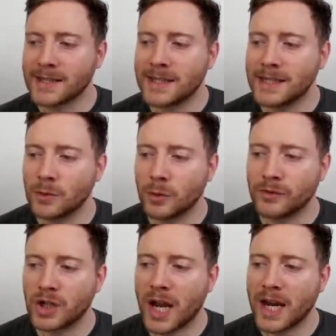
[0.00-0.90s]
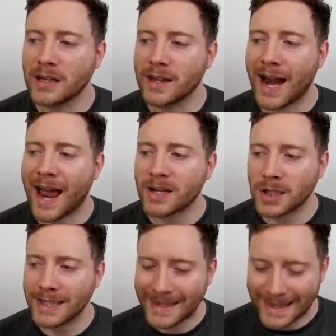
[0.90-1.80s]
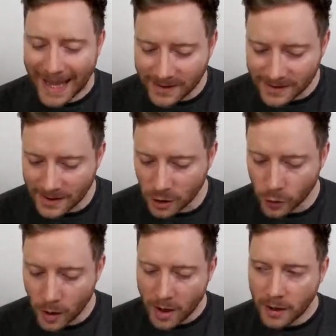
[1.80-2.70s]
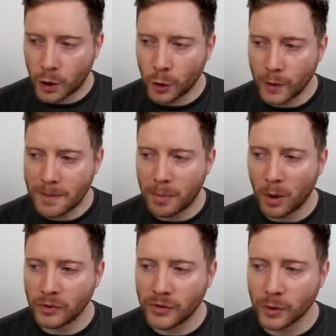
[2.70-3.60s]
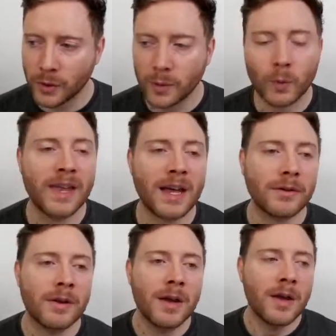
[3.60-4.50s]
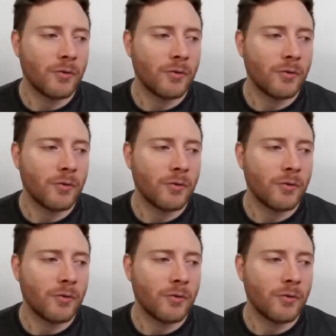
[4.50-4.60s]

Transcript: It's this sort of chain that actually lets you crimp onto it without